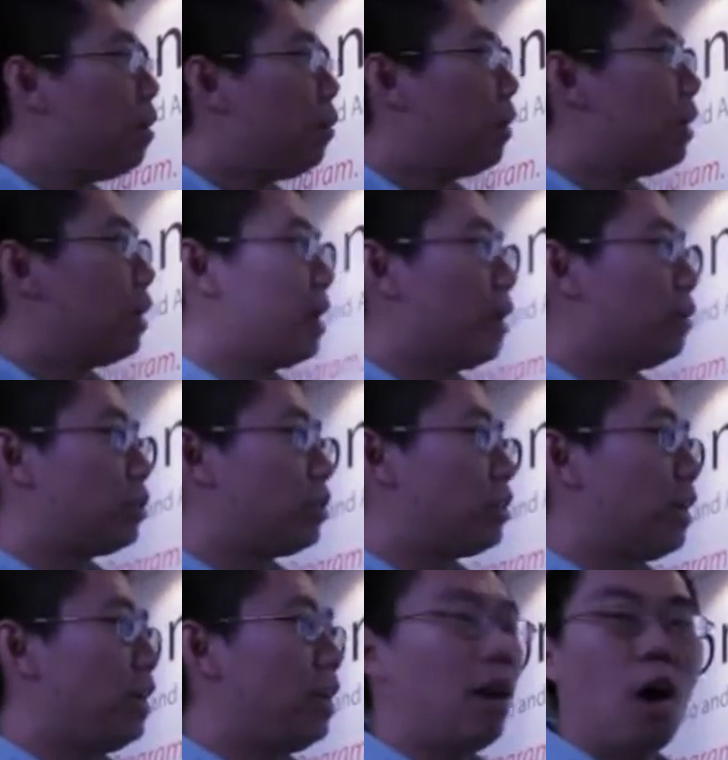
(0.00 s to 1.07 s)
where you can now
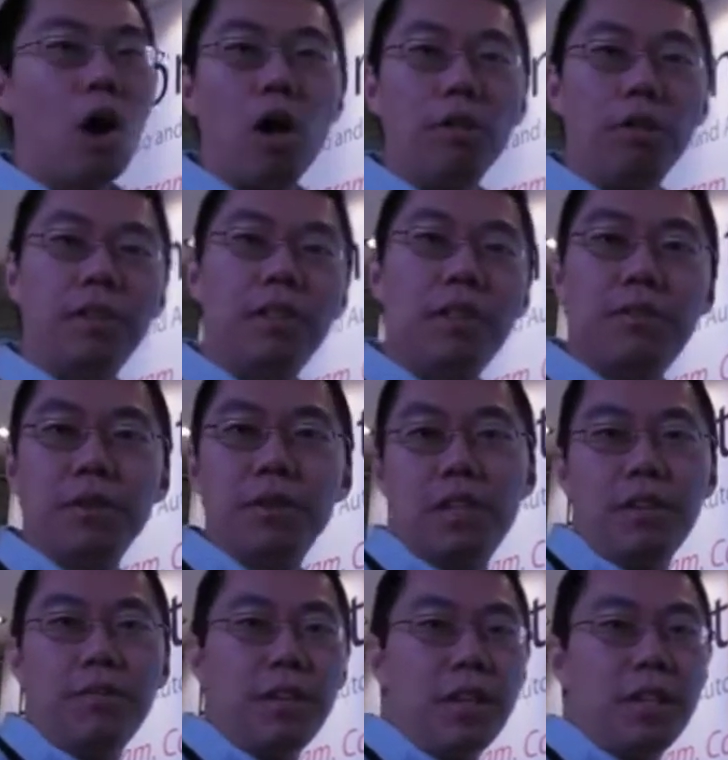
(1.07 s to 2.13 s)
see all of the different
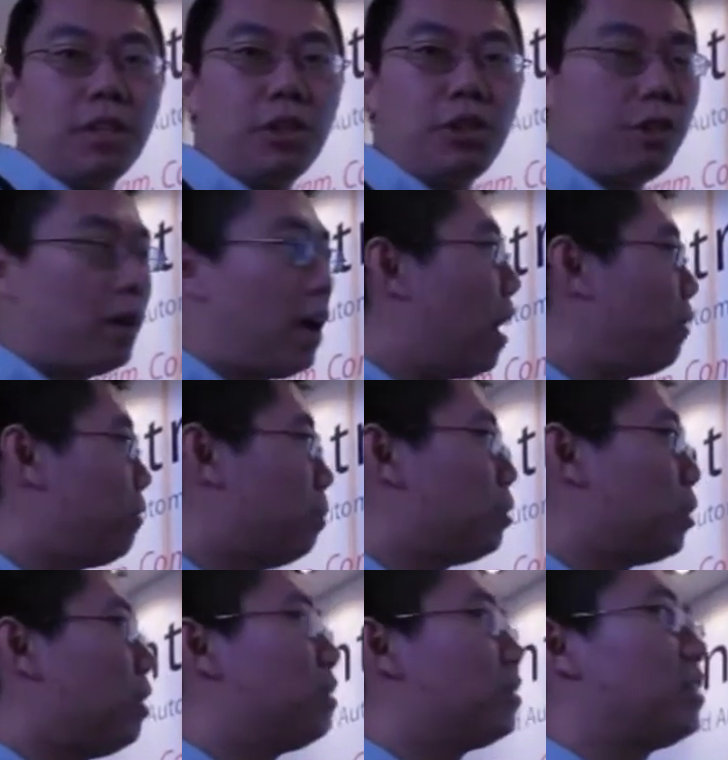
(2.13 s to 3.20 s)
D V Ds that you have, I'm
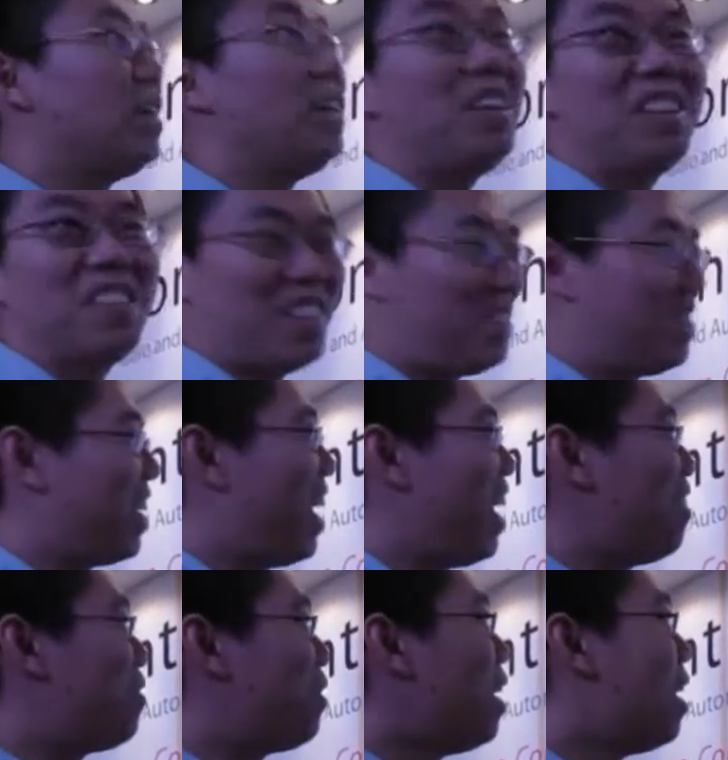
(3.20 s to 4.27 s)
sorry, C Ds that you have,